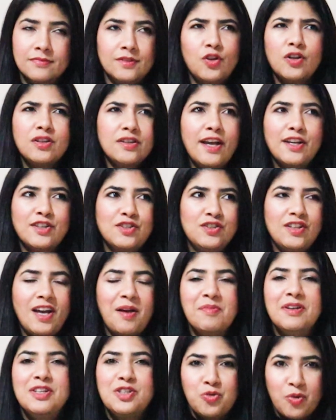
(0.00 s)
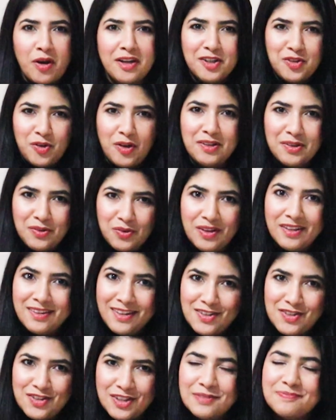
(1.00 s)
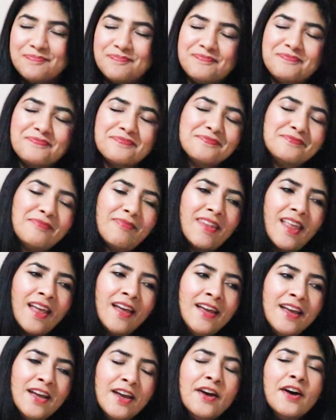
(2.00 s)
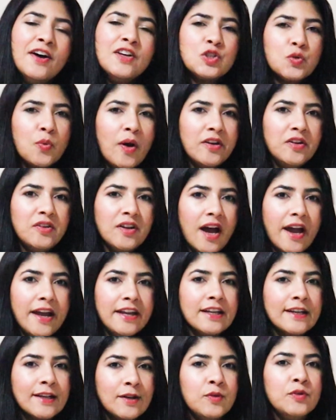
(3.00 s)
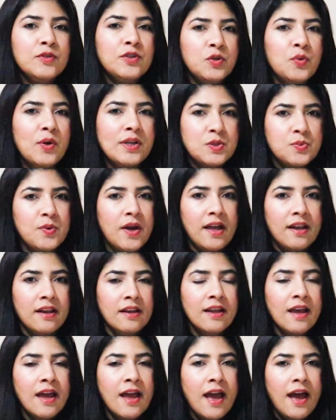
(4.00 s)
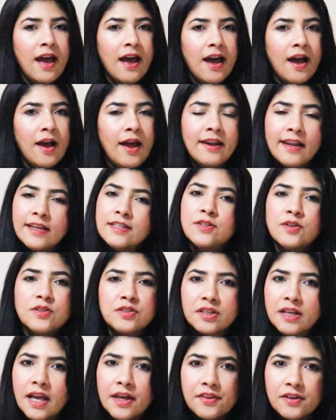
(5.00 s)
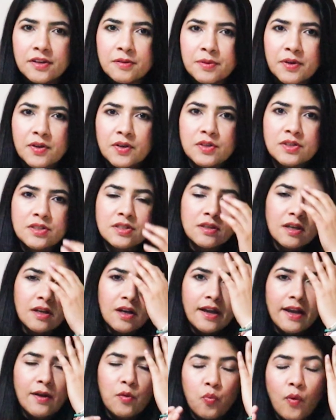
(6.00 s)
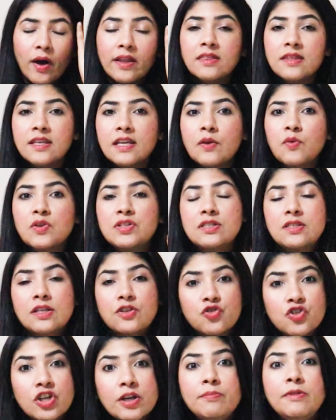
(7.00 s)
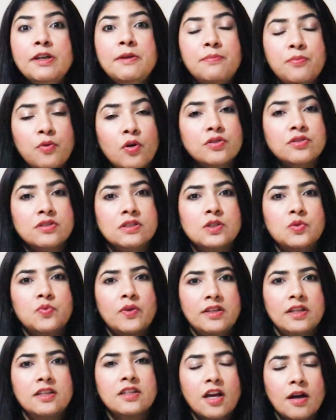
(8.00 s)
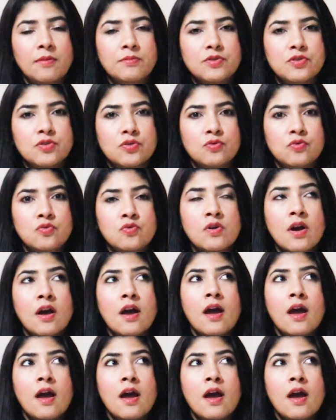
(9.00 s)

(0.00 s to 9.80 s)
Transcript: Not next year, I mean 2023, this year. So why don't I include you as well? And let's do it together, because one thing which is extremely important when it comes to